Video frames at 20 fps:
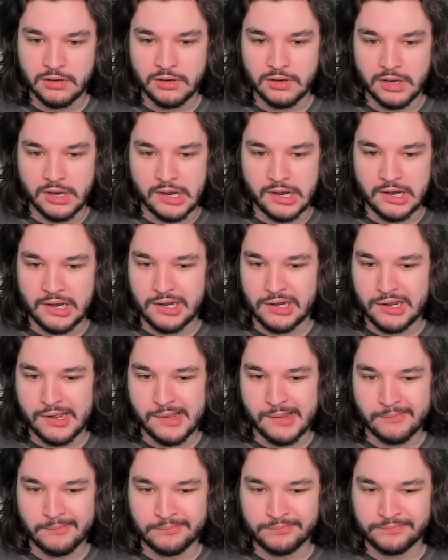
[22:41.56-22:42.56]

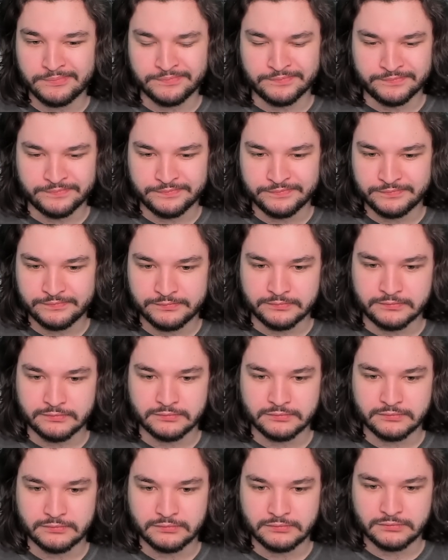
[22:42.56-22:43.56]
I'm
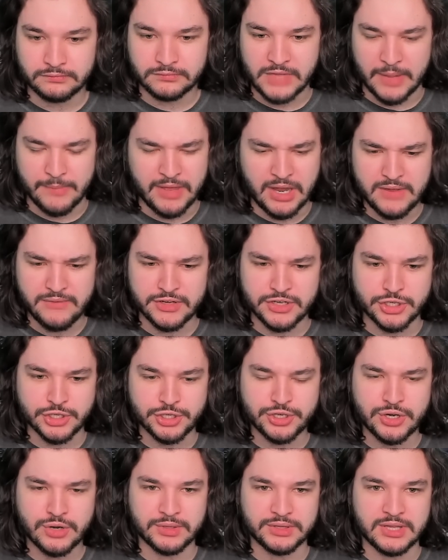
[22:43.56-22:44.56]
not even
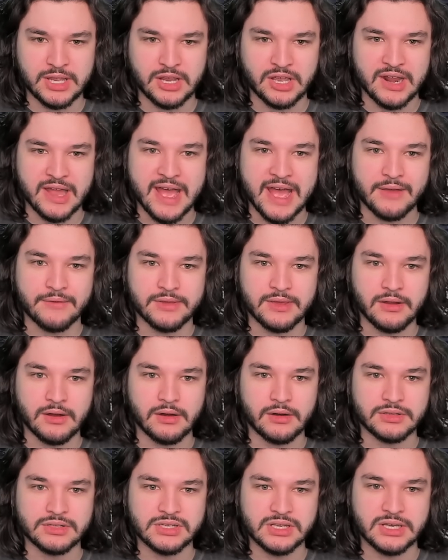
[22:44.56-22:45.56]
sure what they could have
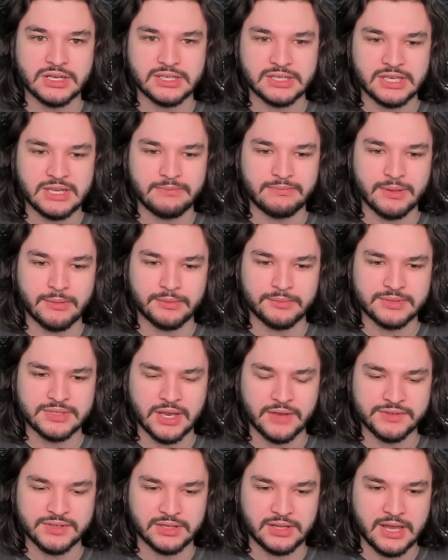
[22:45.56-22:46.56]
here to keep
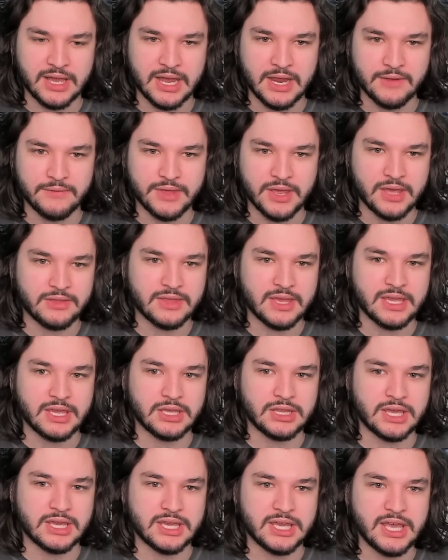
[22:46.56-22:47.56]
themselves alive.
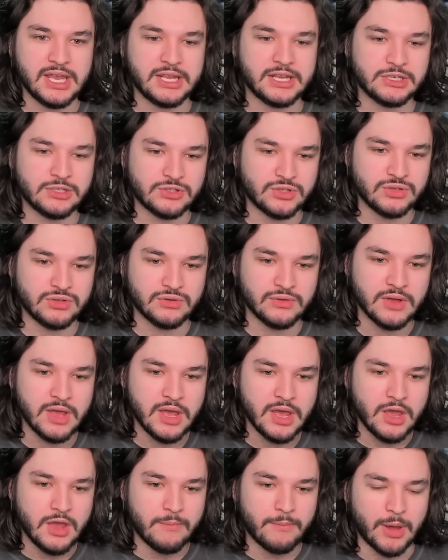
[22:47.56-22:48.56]
They hit into,
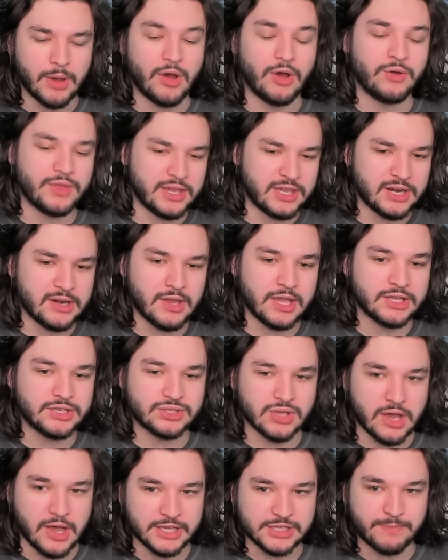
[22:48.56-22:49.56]
oh, they could
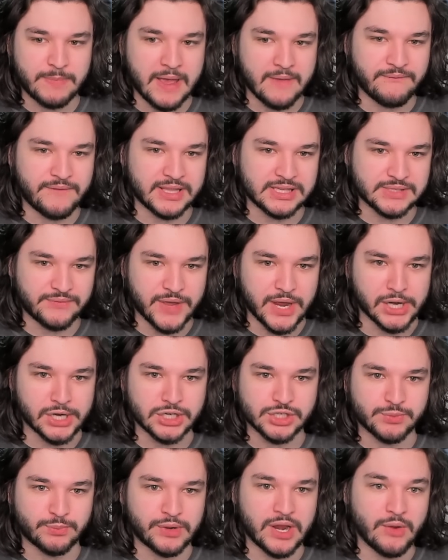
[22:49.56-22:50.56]
exhaust by Fet's Fire
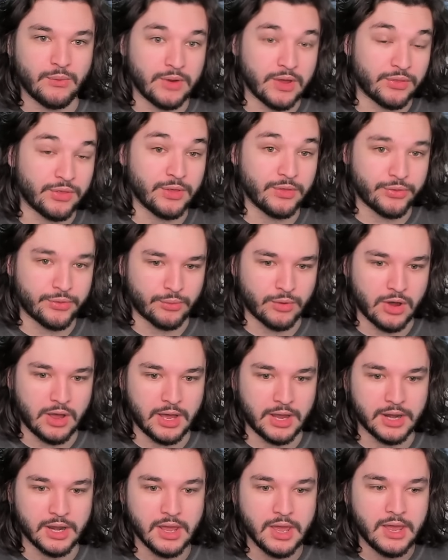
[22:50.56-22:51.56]
Spray with
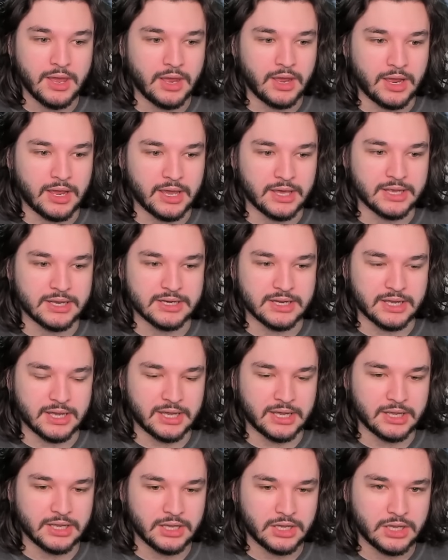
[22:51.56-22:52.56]
Thrawn, and
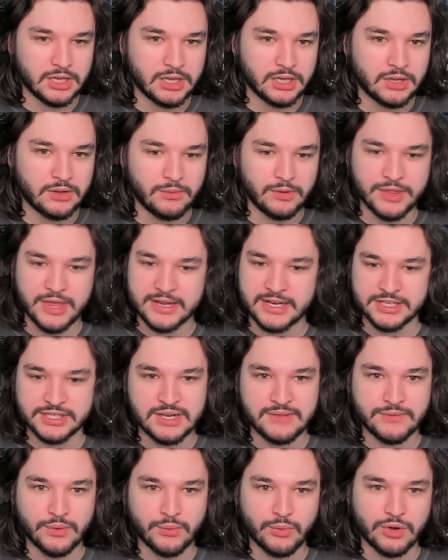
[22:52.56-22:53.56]
well, that doesn't
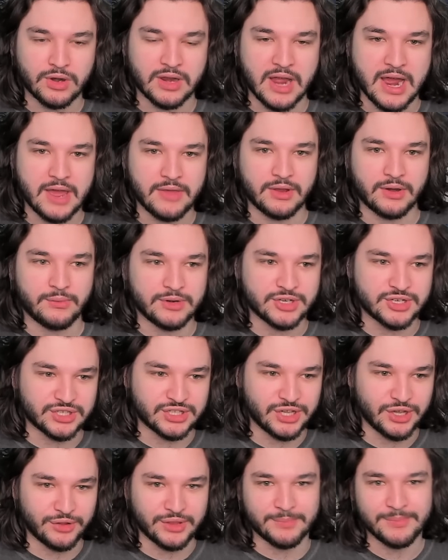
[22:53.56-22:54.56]
even work either. We just
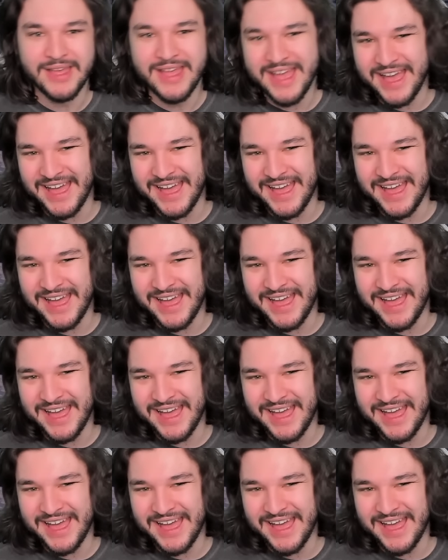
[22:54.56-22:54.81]
killed him.